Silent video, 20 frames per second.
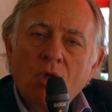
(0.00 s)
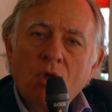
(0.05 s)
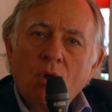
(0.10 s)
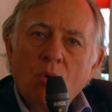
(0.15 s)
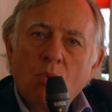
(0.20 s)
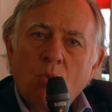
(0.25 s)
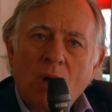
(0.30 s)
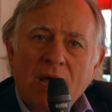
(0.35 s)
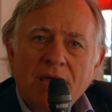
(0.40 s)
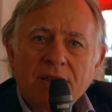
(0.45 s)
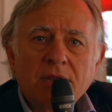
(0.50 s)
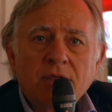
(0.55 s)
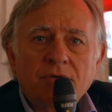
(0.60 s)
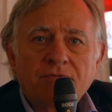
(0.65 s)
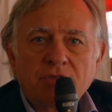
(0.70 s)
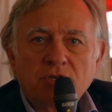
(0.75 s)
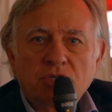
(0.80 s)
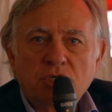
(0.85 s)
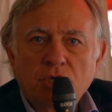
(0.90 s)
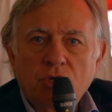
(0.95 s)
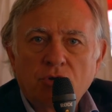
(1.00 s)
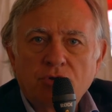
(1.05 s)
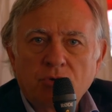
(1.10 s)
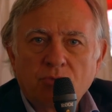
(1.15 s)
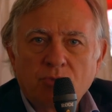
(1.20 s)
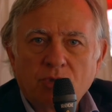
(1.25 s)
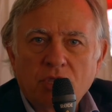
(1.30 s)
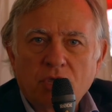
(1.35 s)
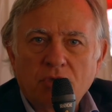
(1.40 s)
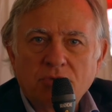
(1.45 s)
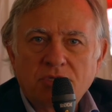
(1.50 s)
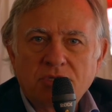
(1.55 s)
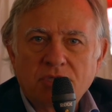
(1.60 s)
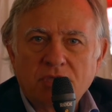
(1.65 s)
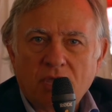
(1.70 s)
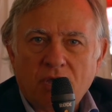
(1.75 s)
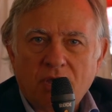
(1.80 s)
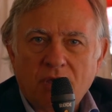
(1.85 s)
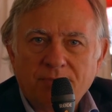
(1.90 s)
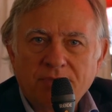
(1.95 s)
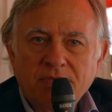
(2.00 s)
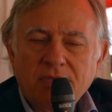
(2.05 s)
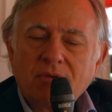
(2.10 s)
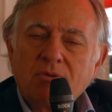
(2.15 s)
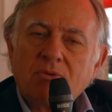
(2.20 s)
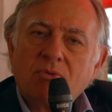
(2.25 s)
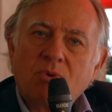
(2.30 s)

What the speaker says: one of the children would go to the army,